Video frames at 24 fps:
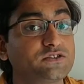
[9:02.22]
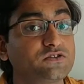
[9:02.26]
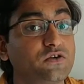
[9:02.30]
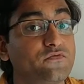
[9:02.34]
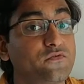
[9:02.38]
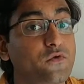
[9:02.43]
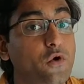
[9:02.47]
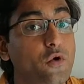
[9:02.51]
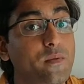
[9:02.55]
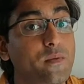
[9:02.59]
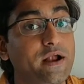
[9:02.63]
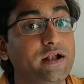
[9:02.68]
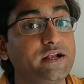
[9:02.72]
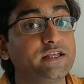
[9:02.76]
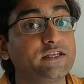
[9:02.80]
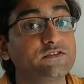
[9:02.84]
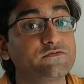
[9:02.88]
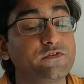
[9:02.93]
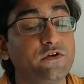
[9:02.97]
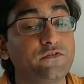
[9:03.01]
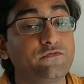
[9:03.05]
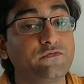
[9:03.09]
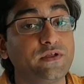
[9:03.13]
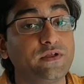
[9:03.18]
mass of cobalt
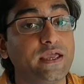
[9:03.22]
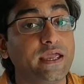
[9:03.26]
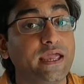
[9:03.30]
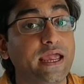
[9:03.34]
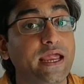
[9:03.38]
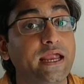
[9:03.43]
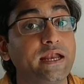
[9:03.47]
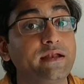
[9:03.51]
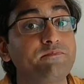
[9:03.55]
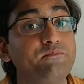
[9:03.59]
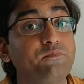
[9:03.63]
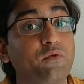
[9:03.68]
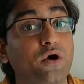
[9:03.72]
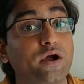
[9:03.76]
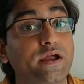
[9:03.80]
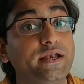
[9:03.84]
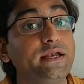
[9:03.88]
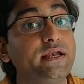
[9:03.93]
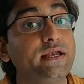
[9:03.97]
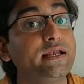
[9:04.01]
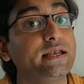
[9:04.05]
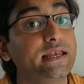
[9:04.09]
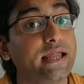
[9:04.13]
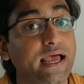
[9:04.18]
is
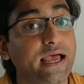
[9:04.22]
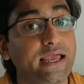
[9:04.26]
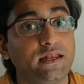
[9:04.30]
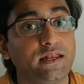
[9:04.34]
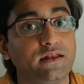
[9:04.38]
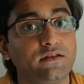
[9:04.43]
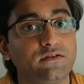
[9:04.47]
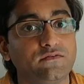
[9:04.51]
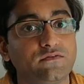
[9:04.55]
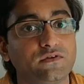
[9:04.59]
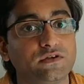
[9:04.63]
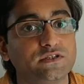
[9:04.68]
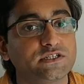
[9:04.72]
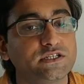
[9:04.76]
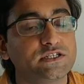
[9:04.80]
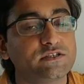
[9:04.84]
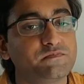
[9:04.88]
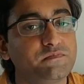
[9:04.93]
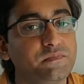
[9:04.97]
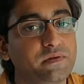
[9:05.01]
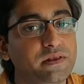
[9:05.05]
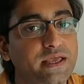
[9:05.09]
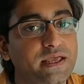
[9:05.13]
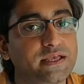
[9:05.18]
58.9 which
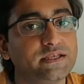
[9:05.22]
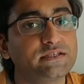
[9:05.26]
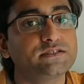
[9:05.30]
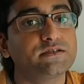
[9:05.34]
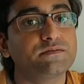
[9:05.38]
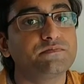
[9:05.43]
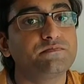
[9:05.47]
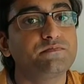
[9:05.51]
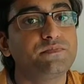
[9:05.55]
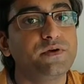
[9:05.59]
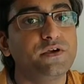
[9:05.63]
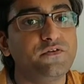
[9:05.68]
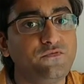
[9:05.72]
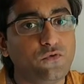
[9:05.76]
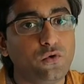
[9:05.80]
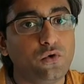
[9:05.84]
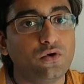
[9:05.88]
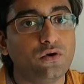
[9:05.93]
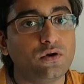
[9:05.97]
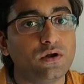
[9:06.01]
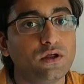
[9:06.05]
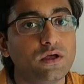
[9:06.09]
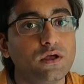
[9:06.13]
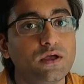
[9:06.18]
is placed
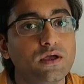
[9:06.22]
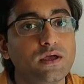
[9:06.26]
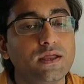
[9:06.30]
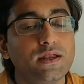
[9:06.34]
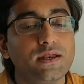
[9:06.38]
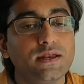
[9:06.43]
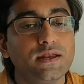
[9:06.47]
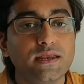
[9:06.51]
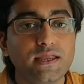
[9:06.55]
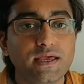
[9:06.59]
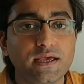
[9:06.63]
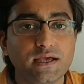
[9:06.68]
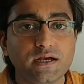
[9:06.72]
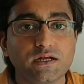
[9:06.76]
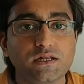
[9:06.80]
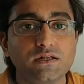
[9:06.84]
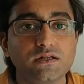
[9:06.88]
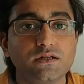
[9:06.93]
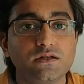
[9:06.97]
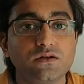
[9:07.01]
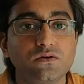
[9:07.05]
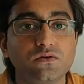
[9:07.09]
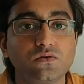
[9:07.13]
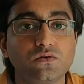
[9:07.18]
before
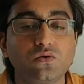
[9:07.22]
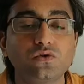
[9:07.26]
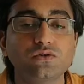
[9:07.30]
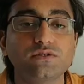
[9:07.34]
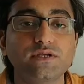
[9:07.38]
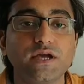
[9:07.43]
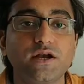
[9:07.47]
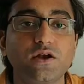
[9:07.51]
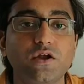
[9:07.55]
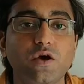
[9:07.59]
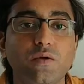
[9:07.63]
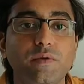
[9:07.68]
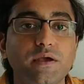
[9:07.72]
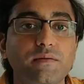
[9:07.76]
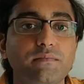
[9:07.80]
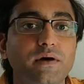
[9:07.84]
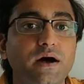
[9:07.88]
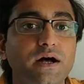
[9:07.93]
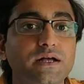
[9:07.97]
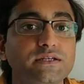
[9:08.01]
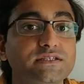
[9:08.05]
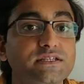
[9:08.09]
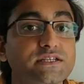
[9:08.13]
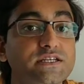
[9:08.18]
nickel whose atomic
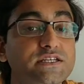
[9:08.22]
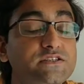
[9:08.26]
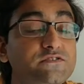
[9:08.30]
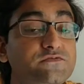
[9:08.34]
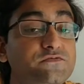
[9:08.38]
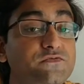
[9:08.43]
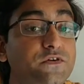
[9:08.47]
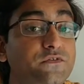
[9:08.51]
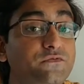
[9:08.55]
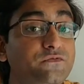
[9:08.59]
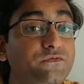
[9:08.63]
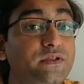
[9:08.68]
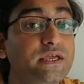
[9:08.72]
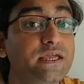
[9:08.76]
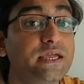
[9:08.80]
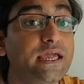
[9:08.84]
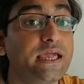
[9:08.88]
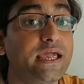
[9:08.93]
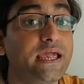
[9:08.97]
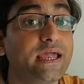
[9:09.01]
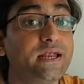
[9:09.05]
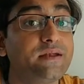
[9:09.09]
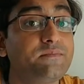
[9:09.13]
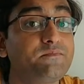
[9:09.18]
mass is
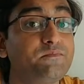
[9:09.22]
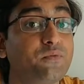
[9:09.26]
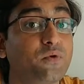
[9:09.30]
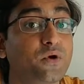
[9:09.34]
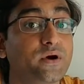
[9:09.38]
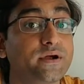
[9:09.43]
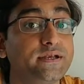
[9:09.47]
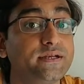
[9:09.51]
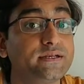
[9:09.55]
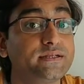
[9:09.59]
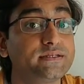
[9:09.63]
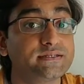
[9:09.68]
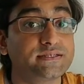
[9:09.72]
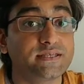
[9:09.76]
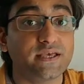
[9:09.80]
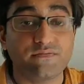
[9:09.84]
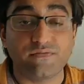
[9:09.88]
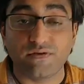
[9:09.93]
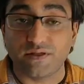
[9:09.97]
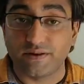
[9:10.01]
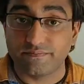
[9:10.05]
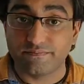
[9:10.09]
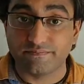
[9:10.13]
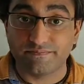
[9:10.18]

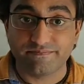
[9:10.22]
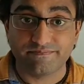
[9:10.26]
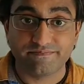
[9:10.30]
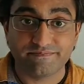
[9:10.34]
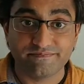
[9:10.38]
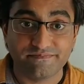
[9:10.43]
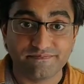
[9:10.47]
58.7.